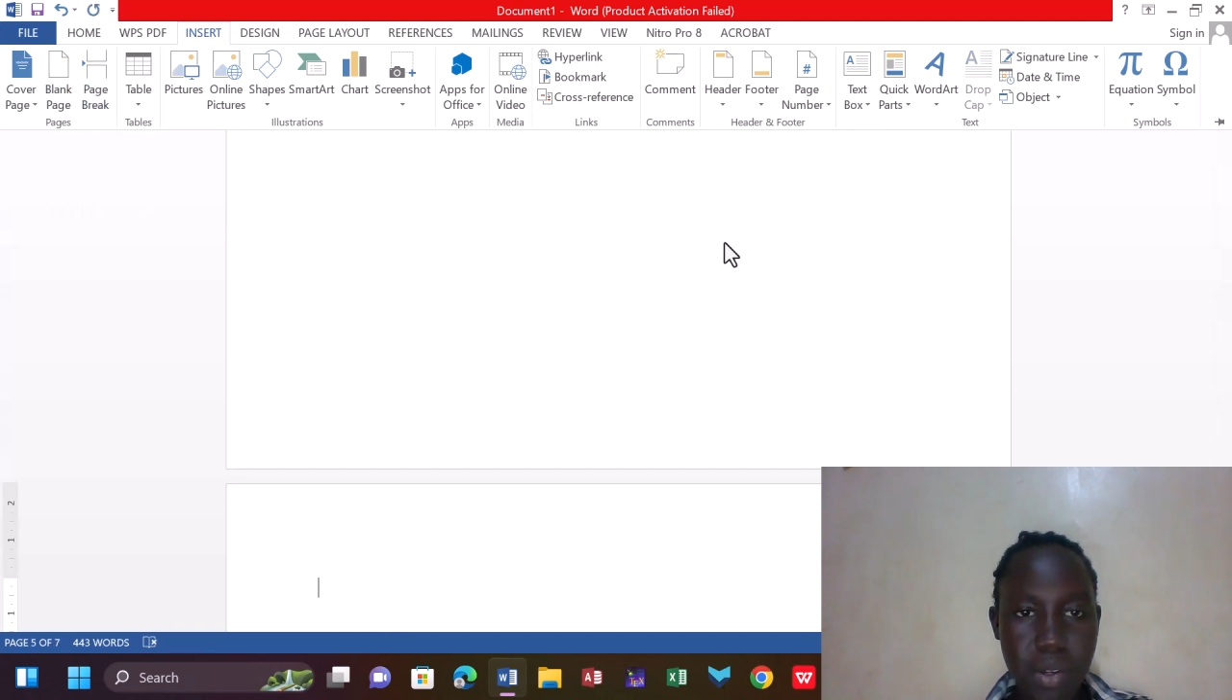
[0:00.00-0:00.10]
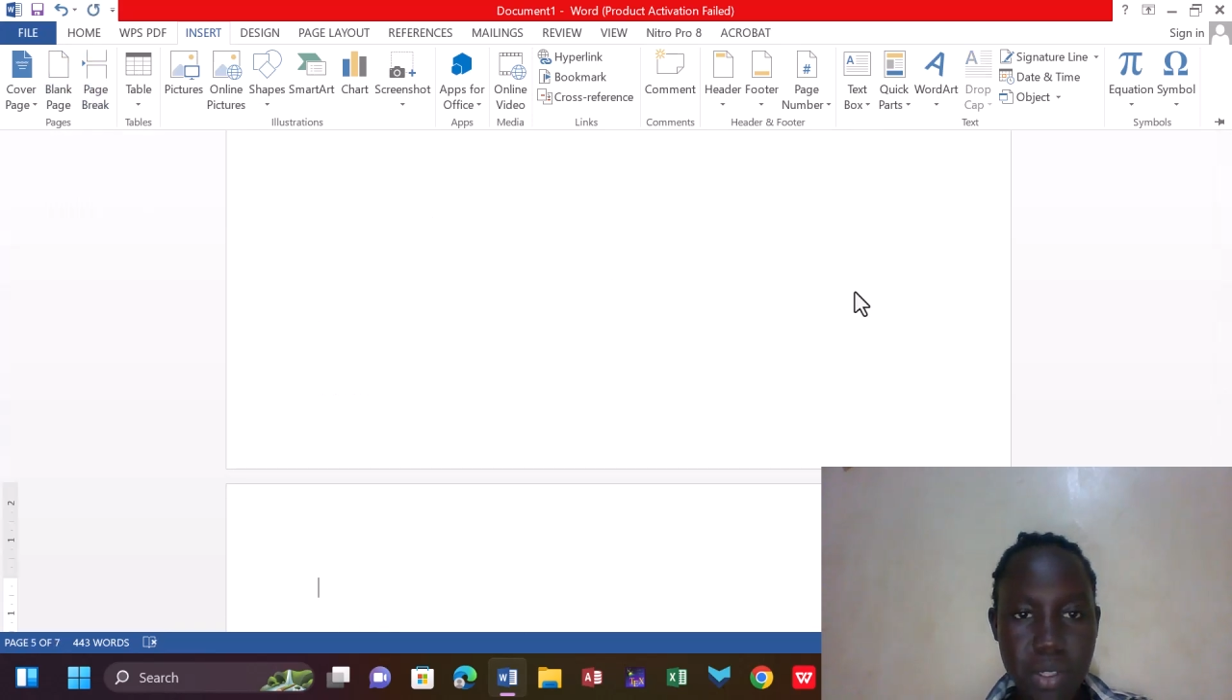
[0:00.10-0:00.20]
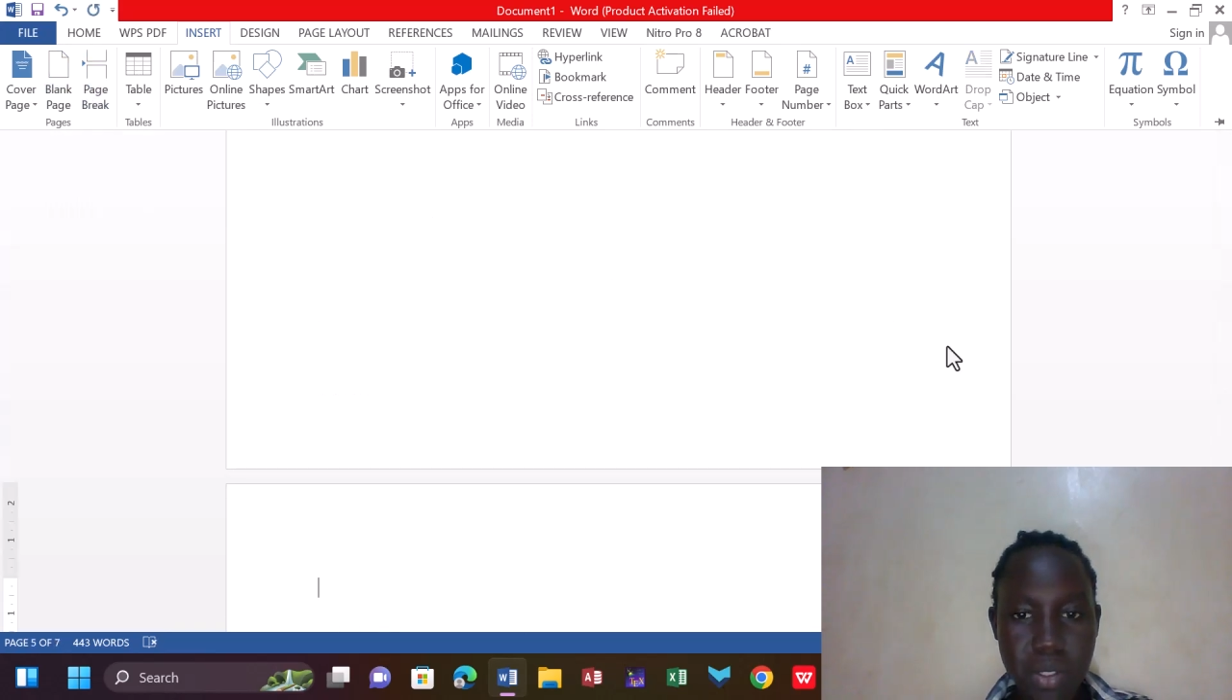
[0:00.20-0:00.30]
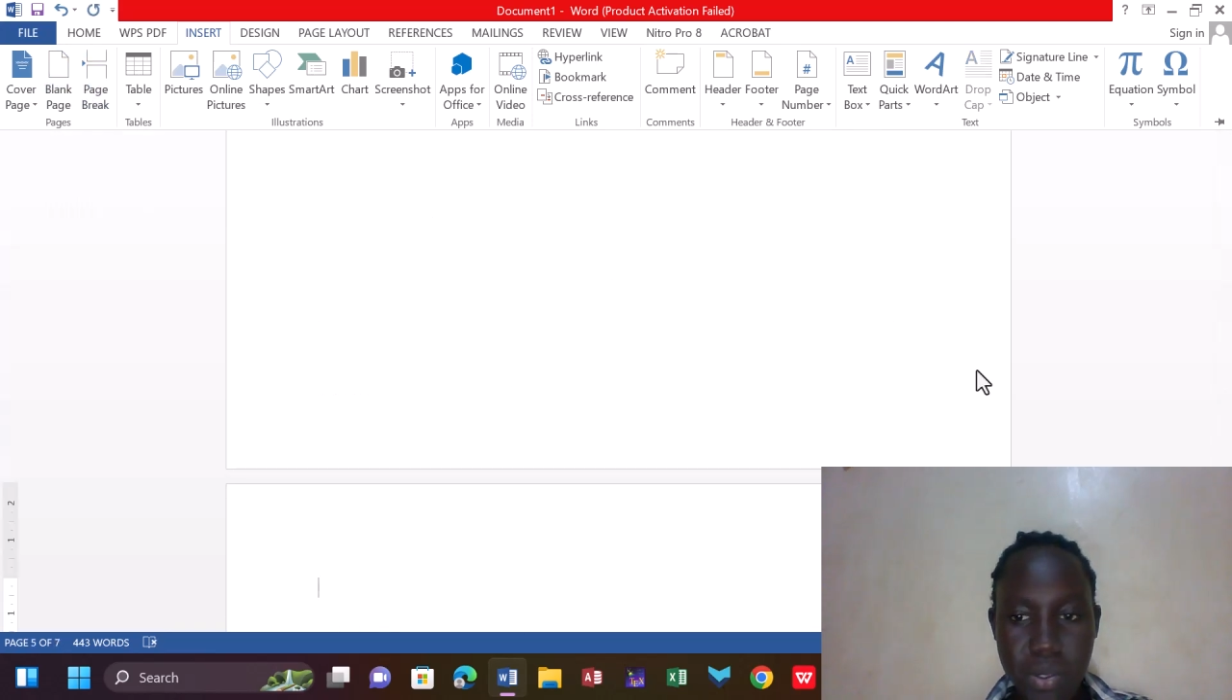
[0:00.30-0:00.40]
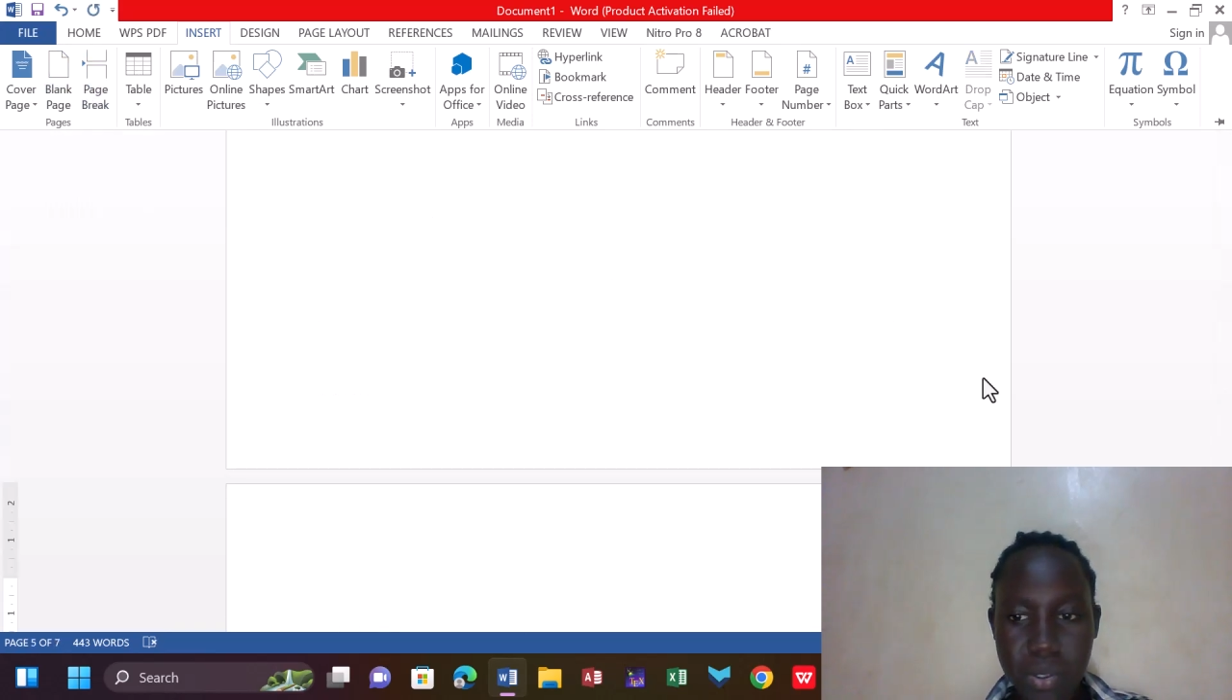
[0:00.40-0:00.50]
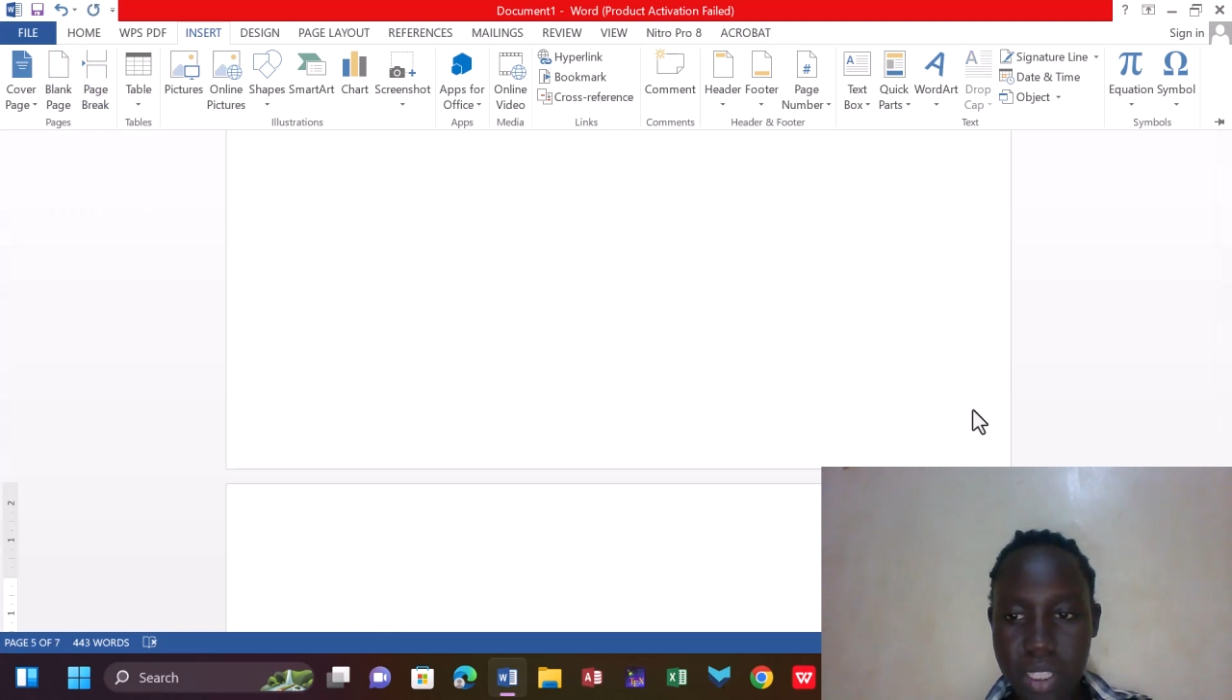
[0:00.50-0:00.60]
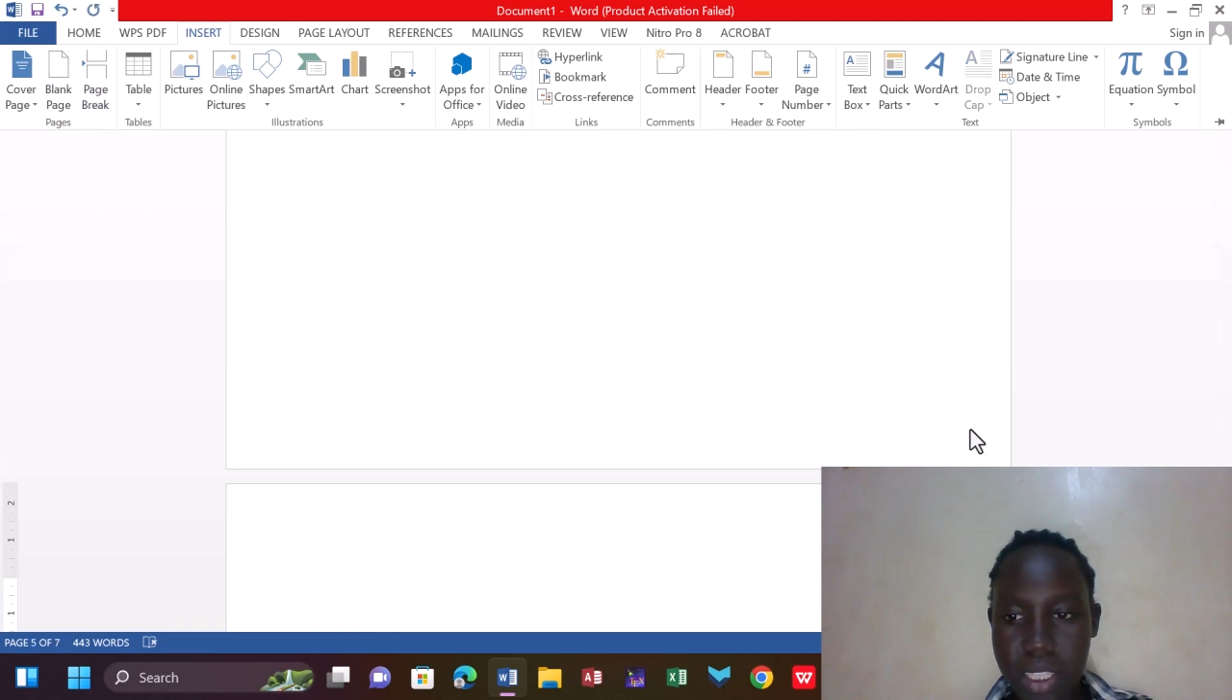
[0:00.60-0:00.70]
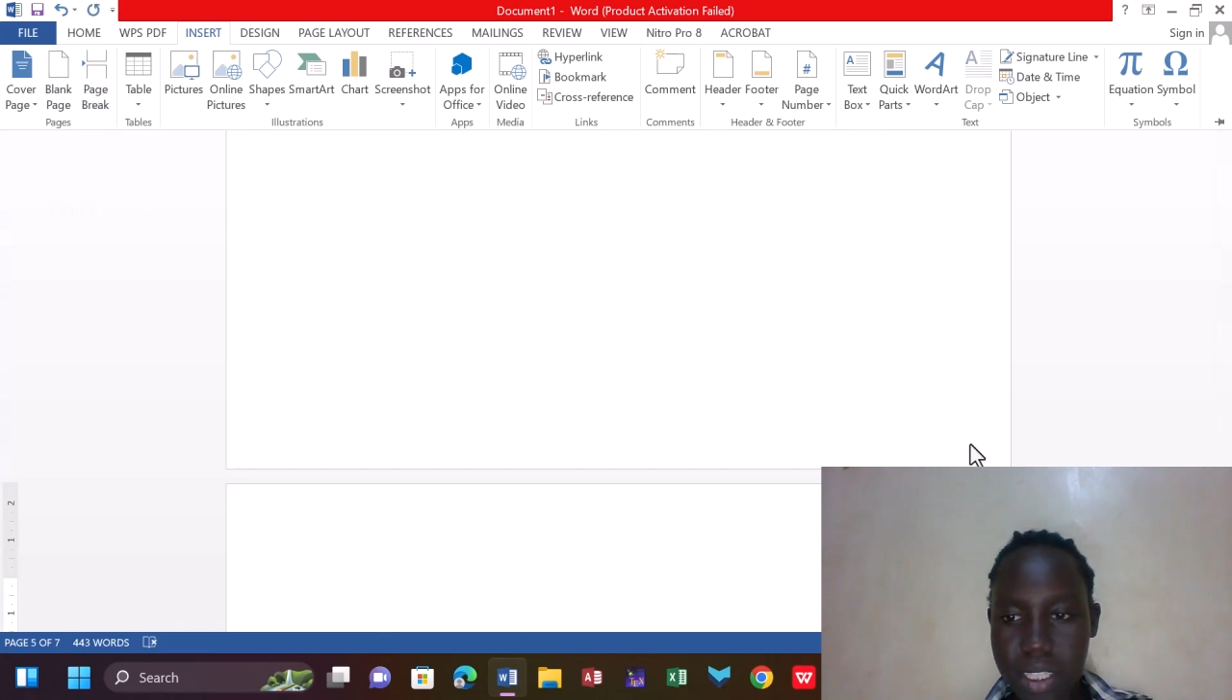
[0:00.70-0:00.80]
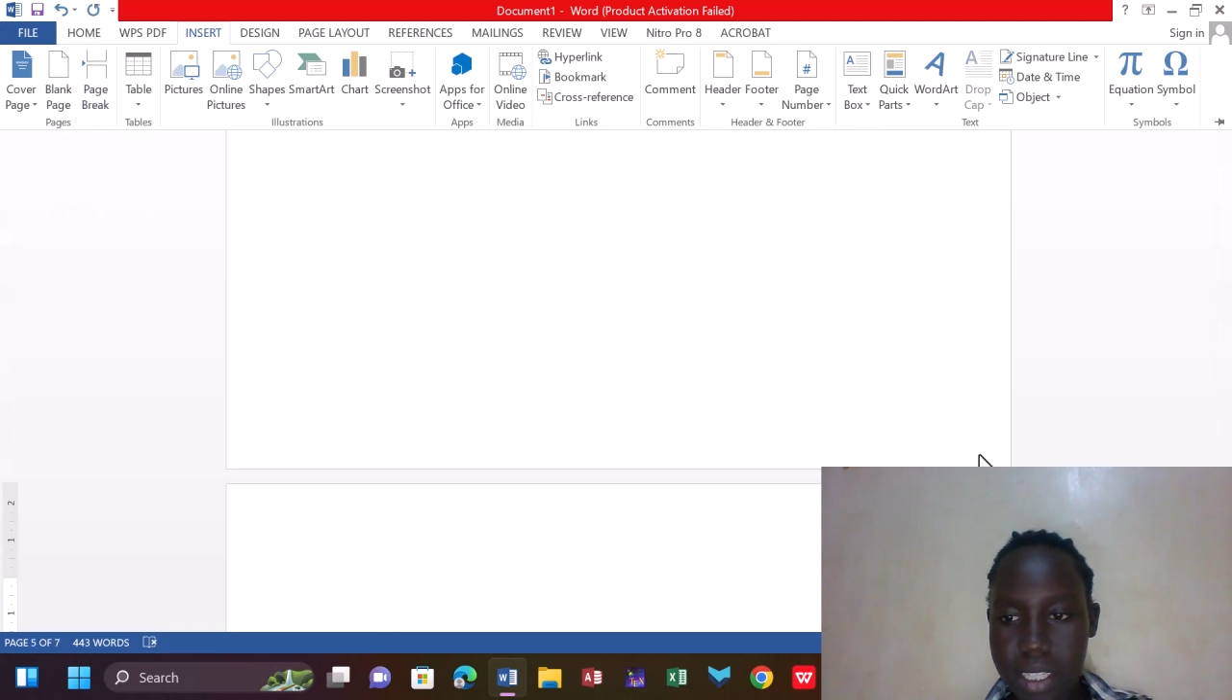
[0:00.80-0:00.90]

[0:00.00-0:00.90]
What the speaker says: to the next